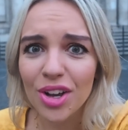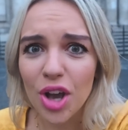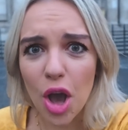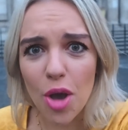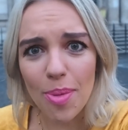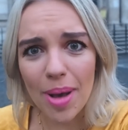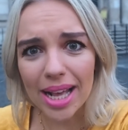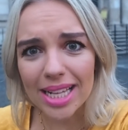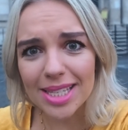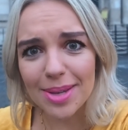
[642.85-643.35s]
Go
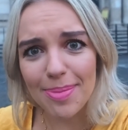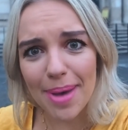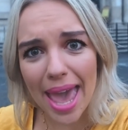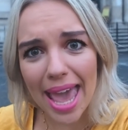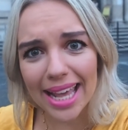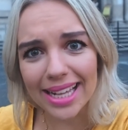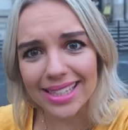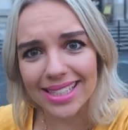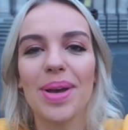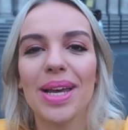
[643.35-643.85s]
back to
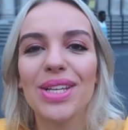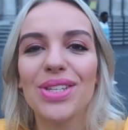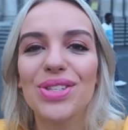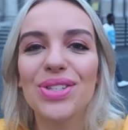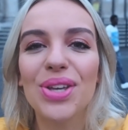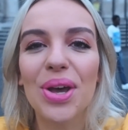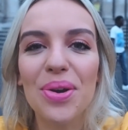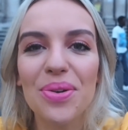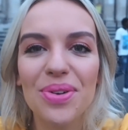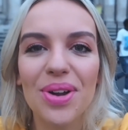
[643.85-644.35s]
bed. It's
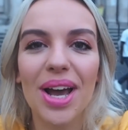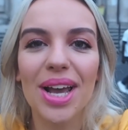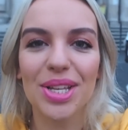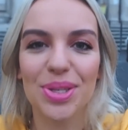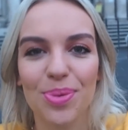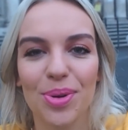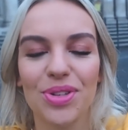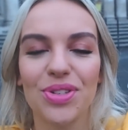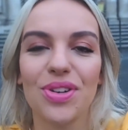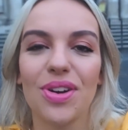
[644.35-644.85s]
so
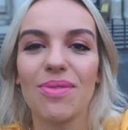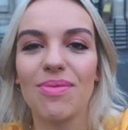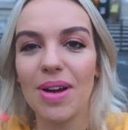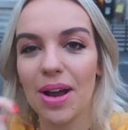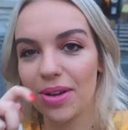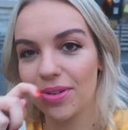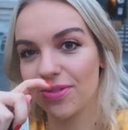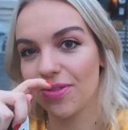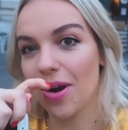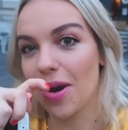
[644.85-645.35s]
nice wandering
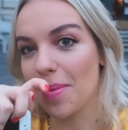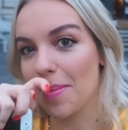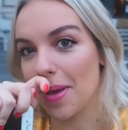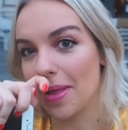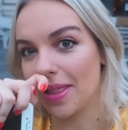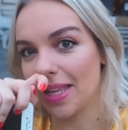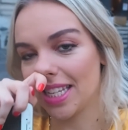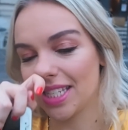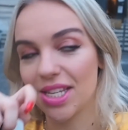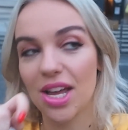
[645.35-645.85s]
around Rome
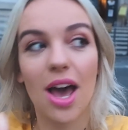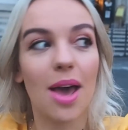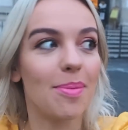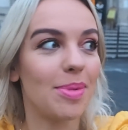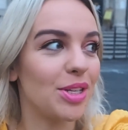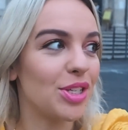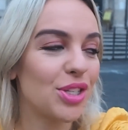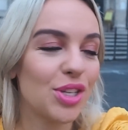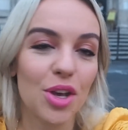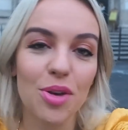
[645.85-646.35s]
at this time.
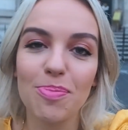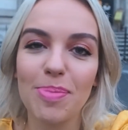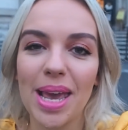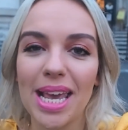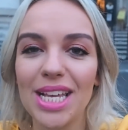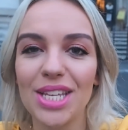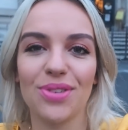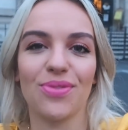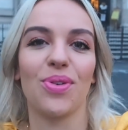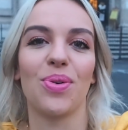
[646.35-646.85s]
It's so
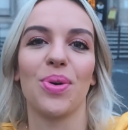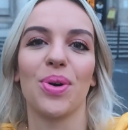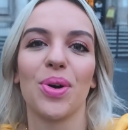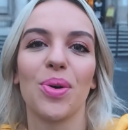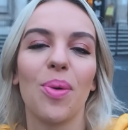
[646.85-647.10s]
peaceful and